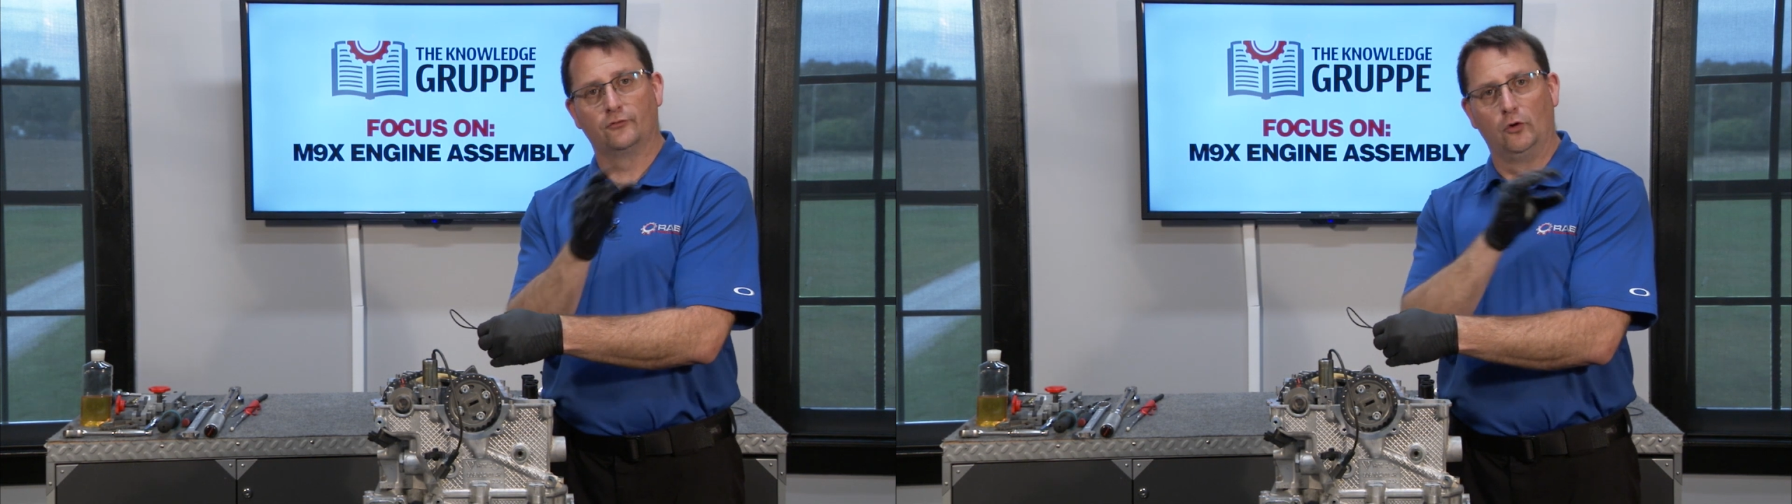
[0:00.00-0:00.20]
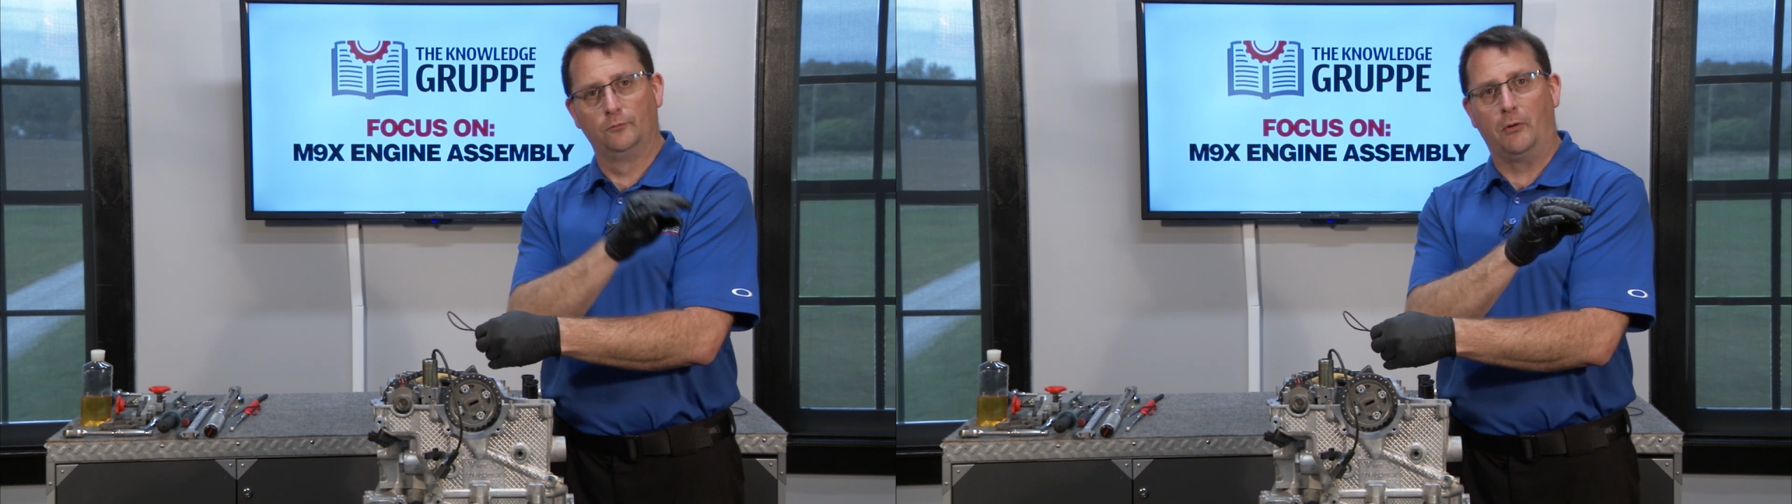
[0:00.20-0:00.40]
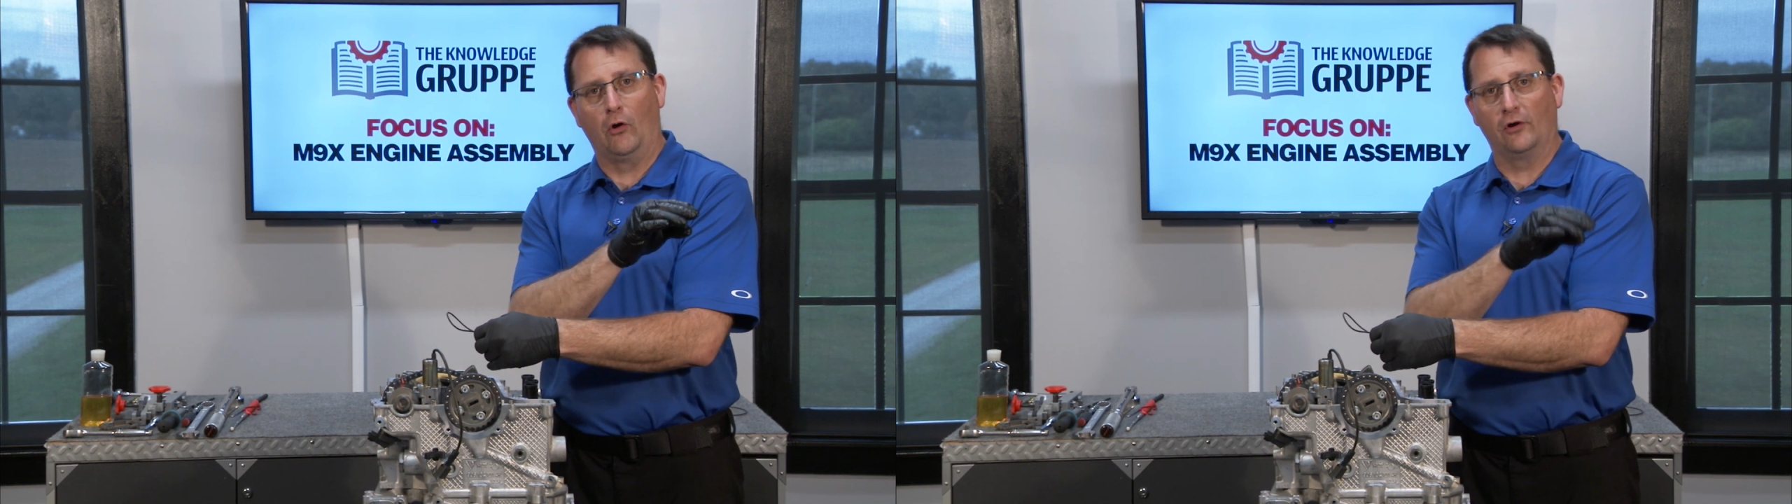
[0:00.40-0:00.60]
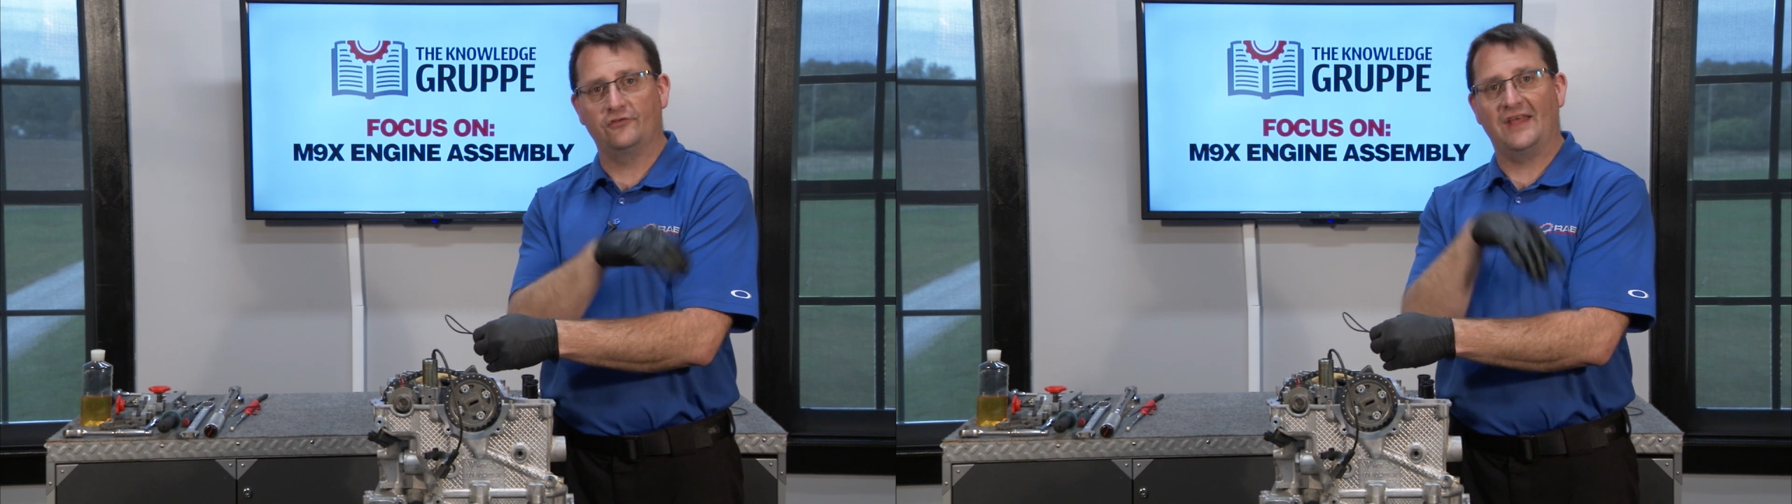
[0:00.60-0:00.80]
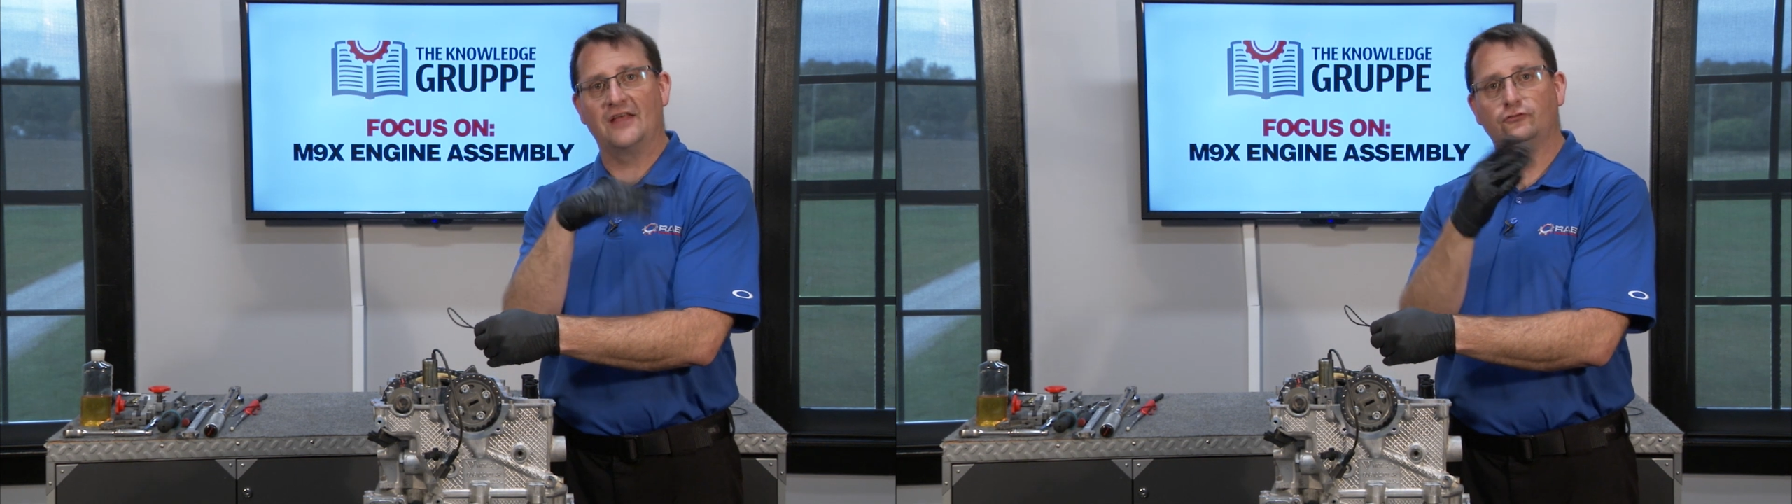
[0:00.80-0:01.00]
old
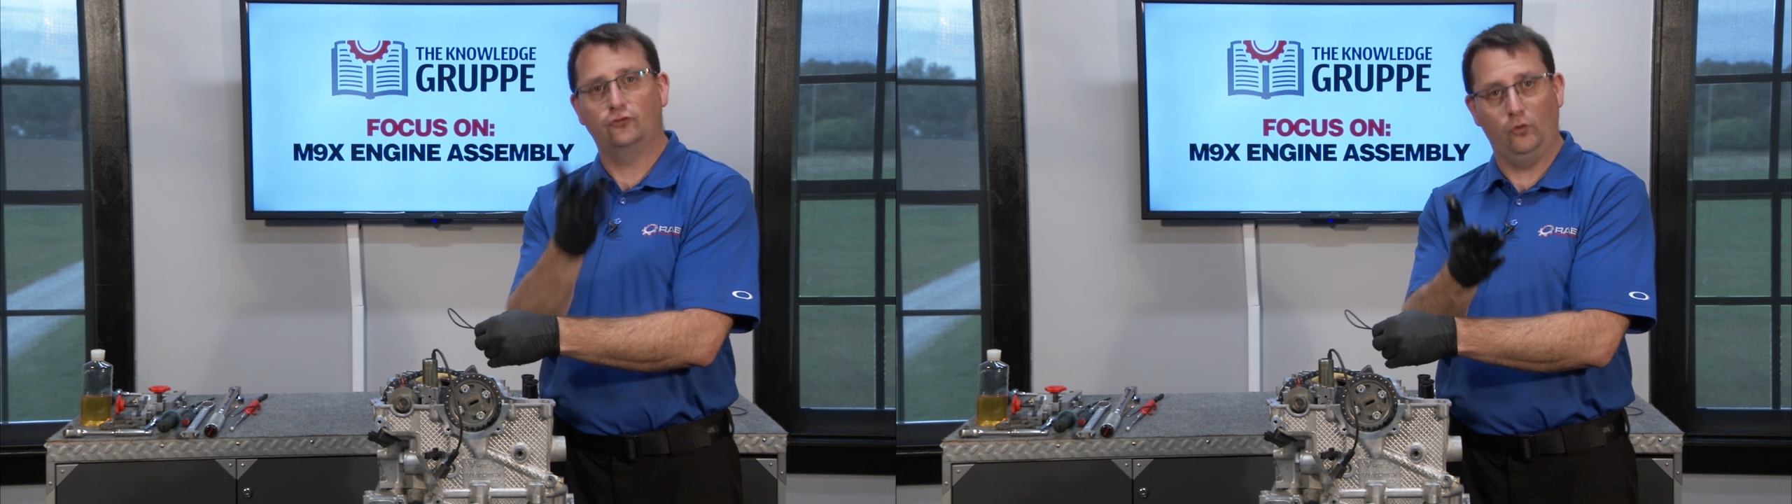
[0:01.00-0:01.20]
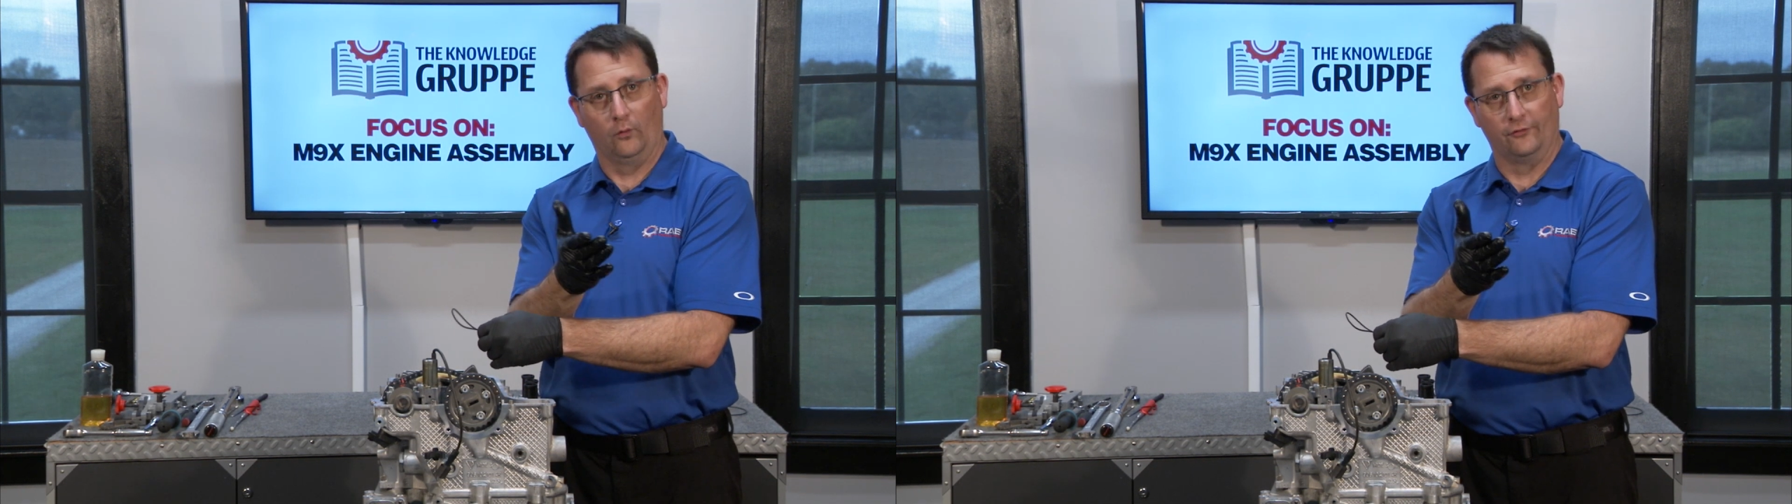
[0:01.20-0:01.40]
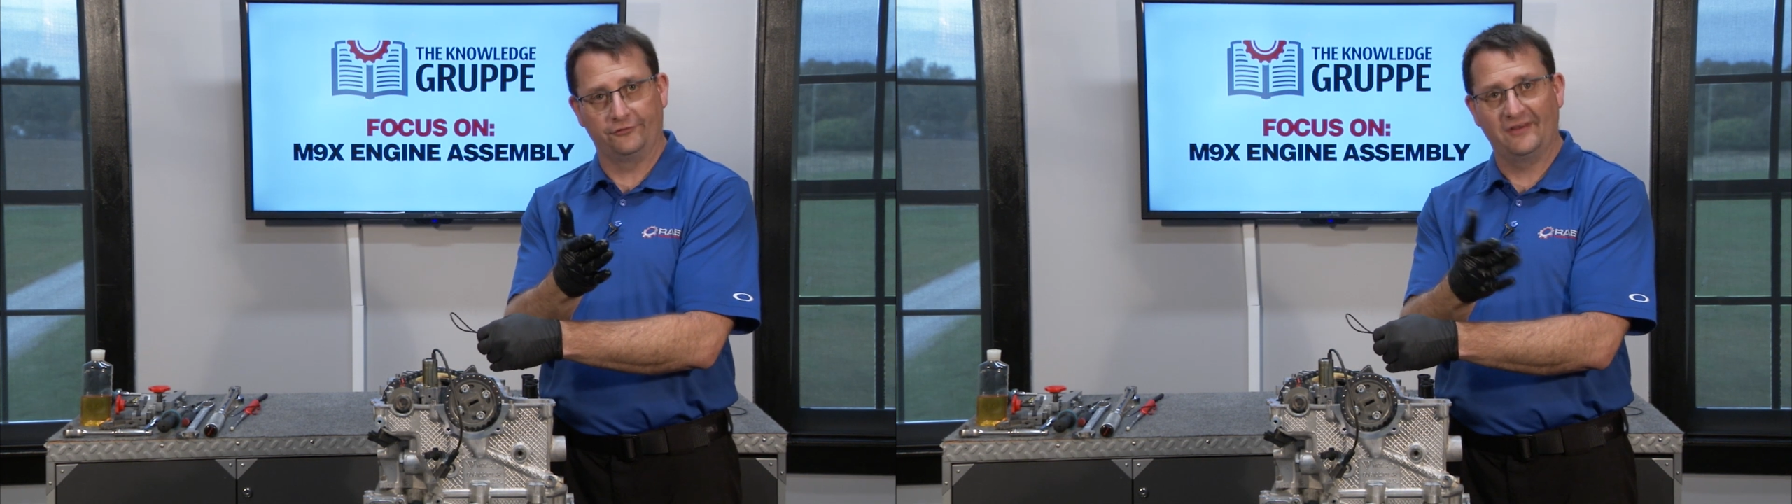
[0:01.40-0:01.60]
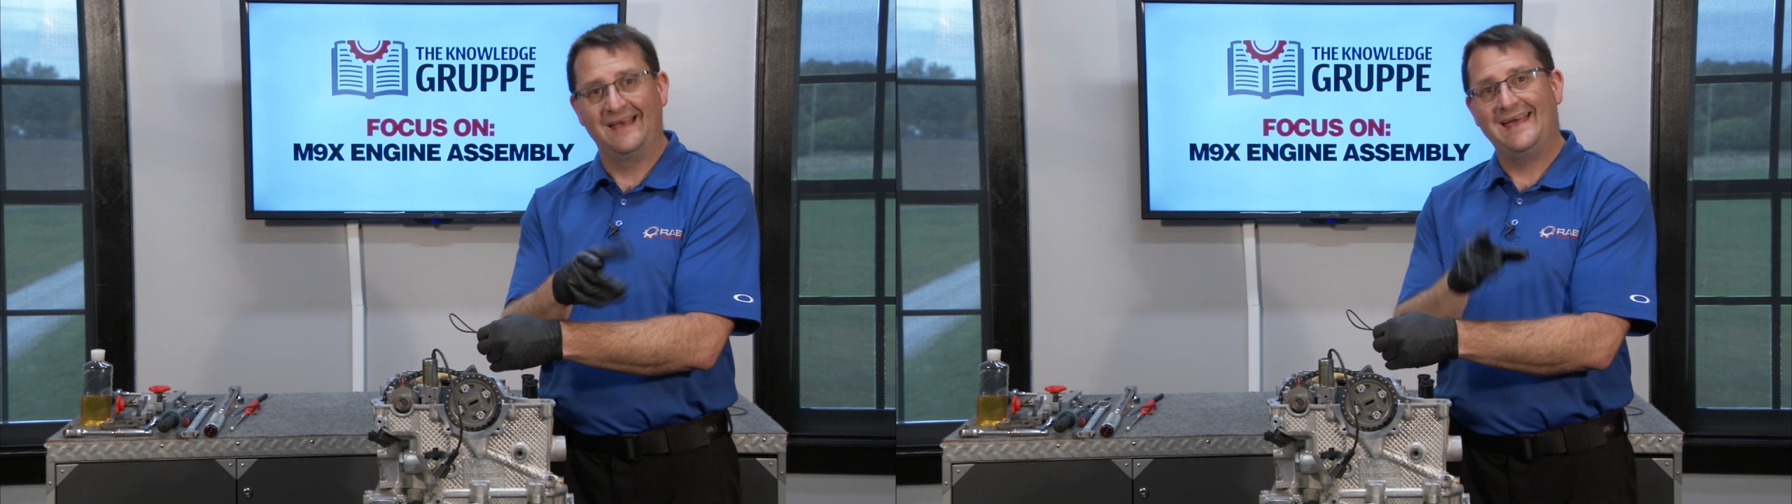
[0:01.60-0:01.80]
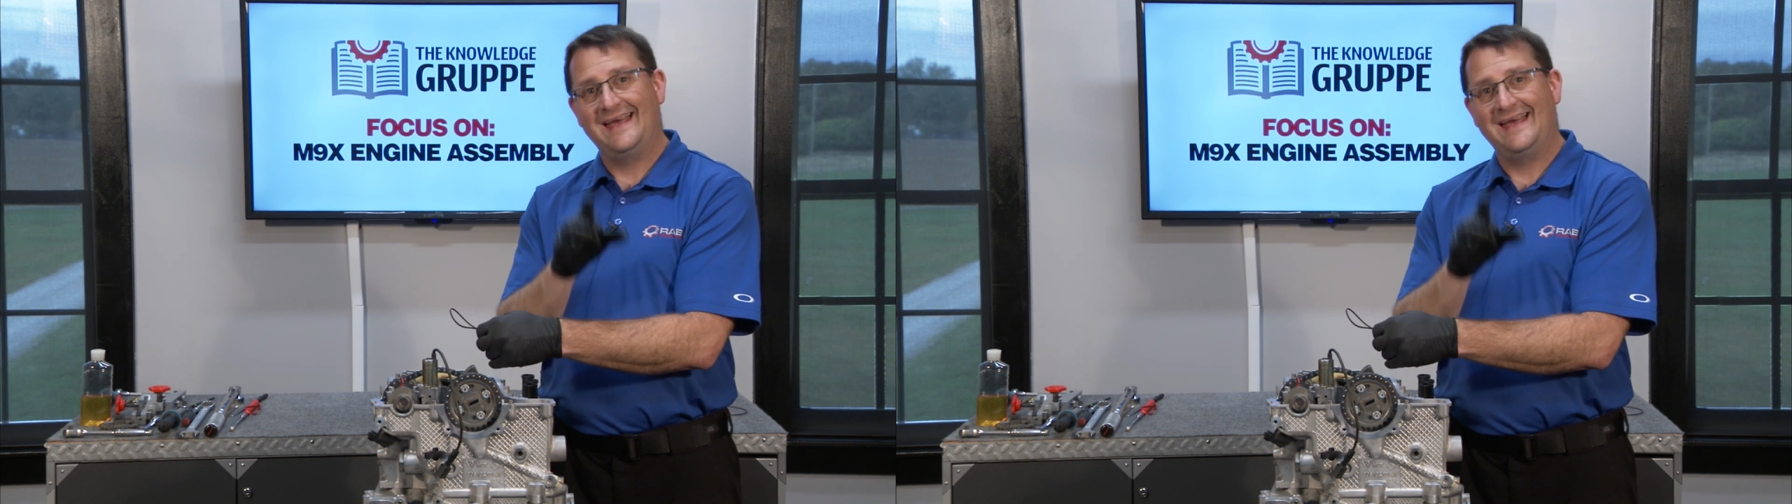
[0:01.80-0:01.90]
parts as tools.